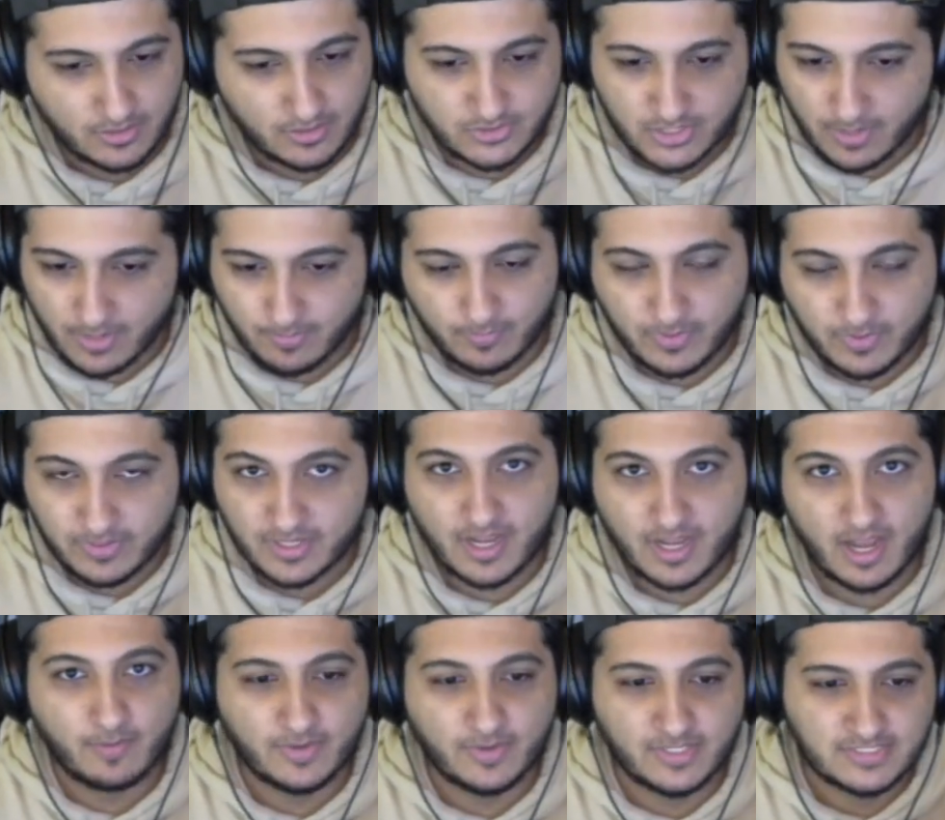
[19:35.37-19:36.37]
drop them in the
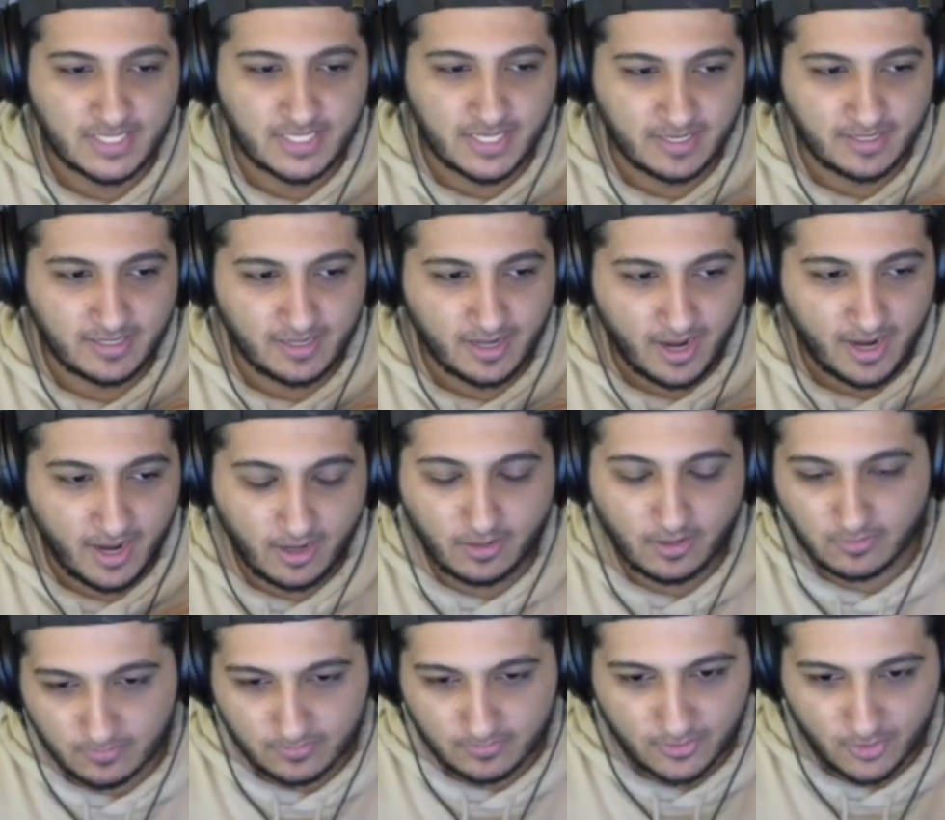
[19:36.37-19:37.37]
comments, and
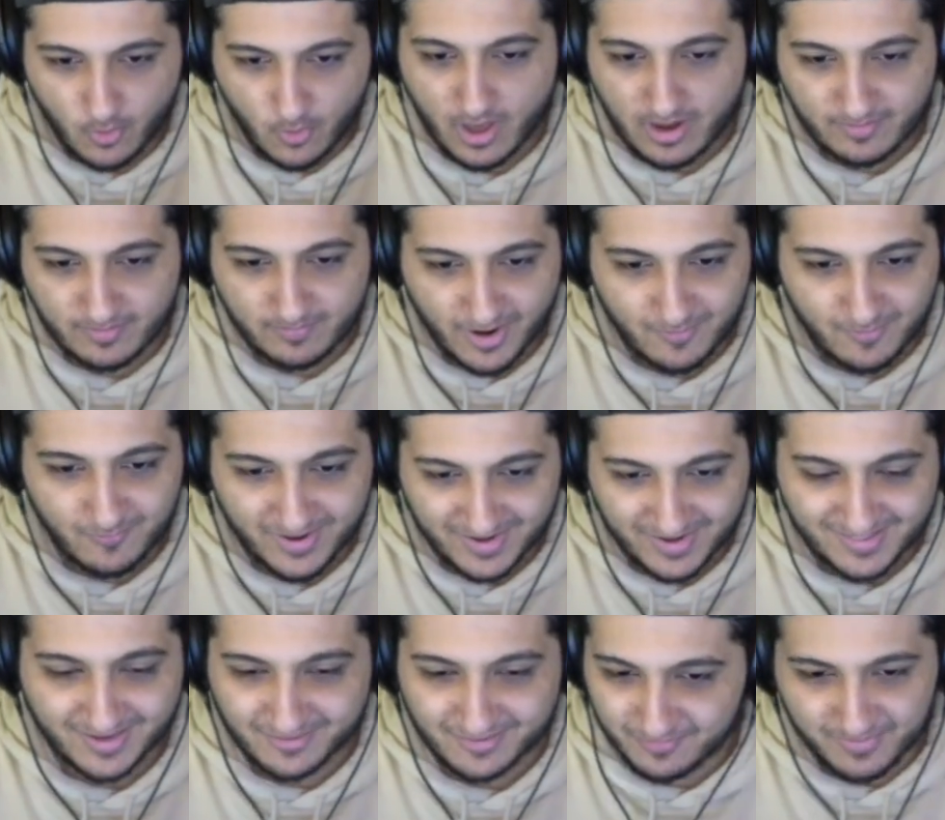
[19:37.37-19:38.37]
I'll go out of my way
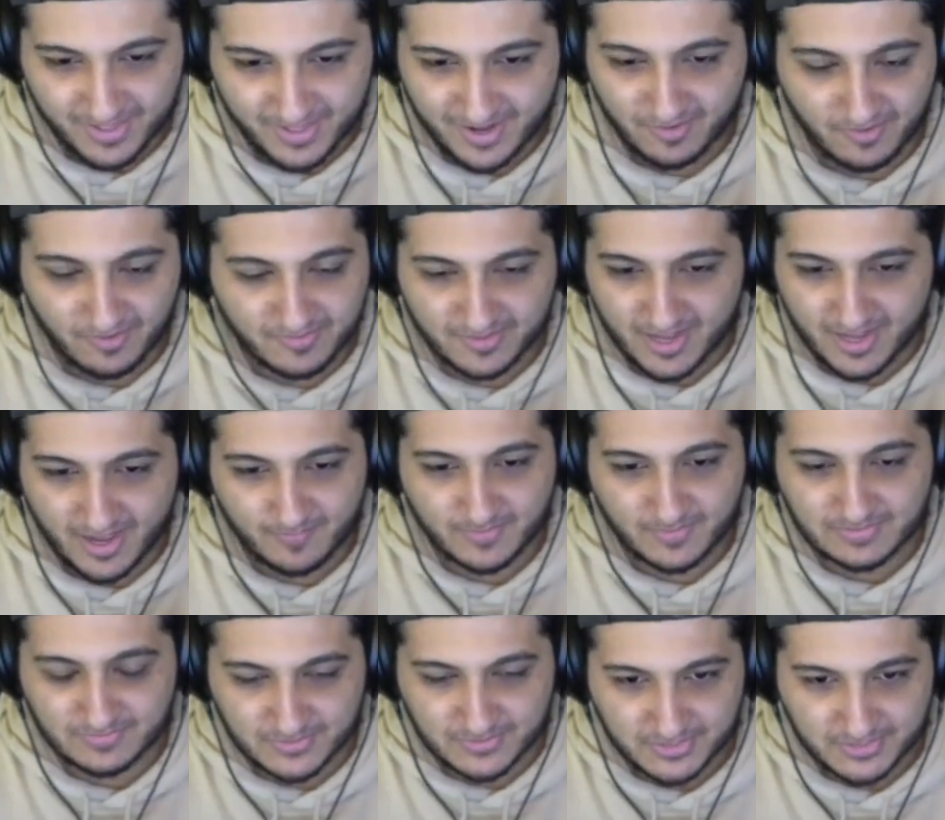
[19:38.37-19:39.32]
to like reply to all the comments.